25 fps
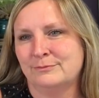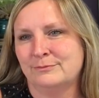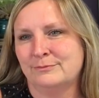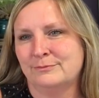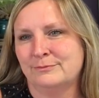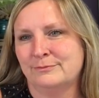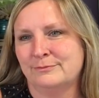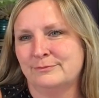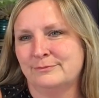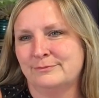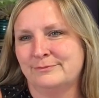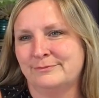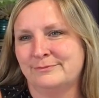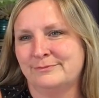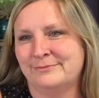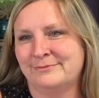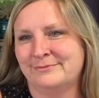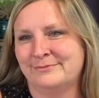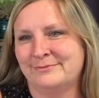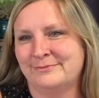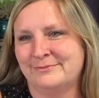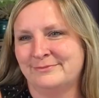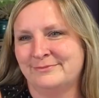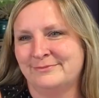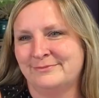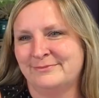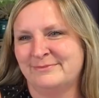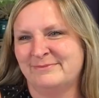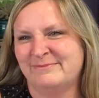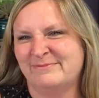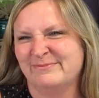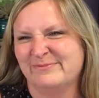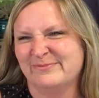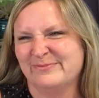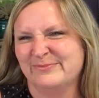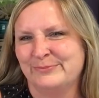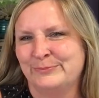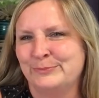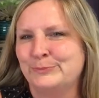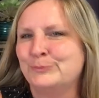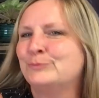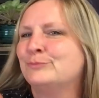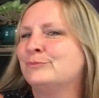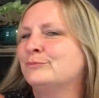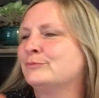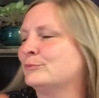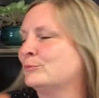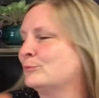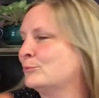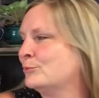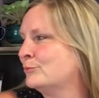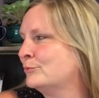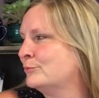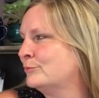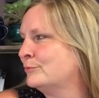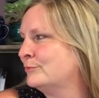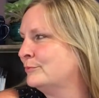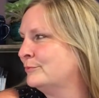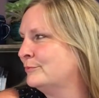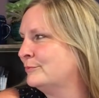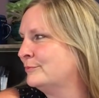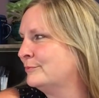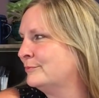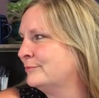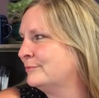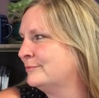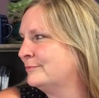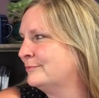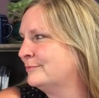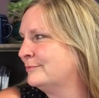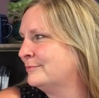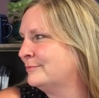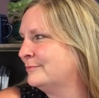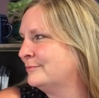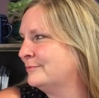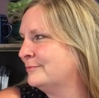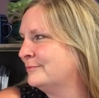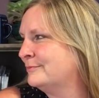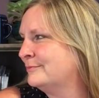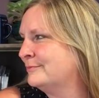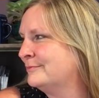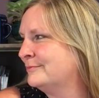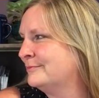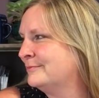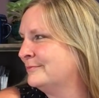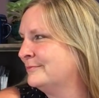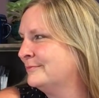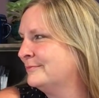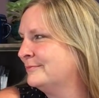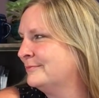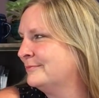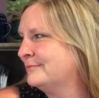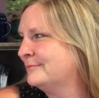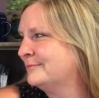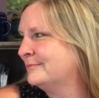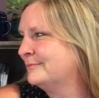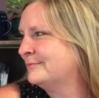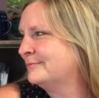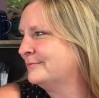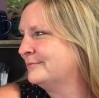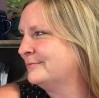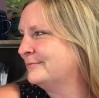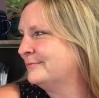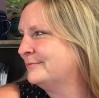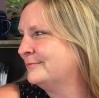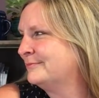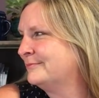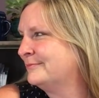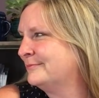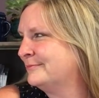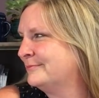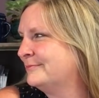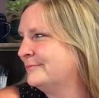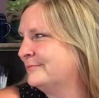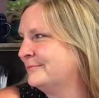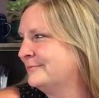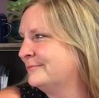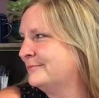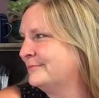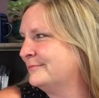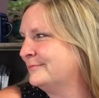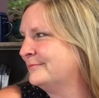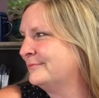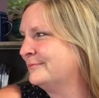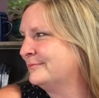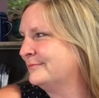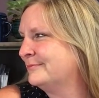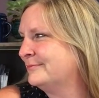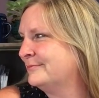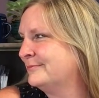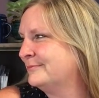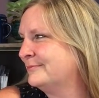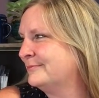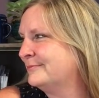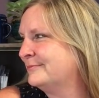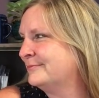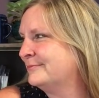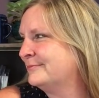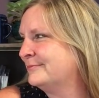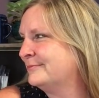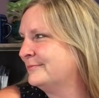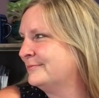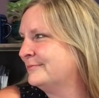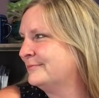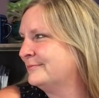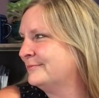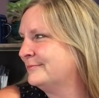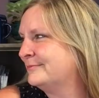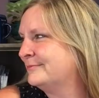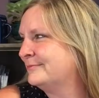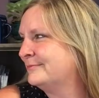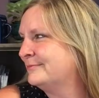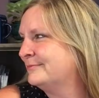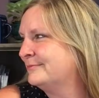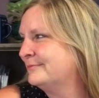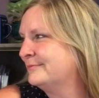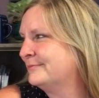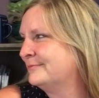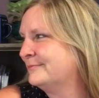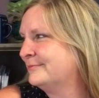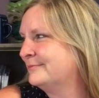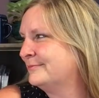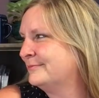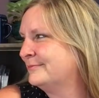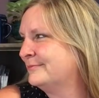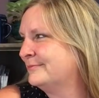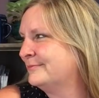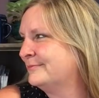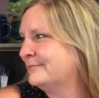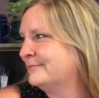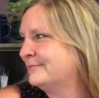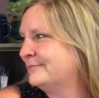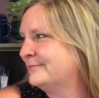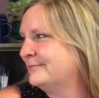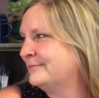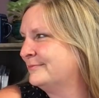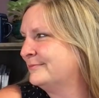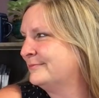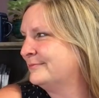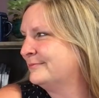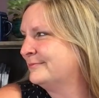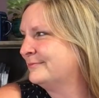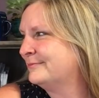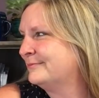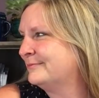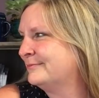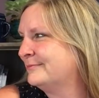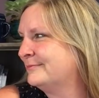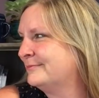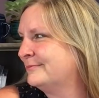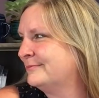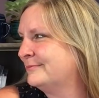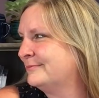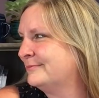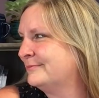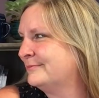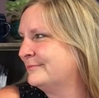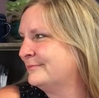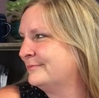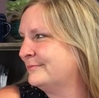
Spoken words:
This person isn't speaking.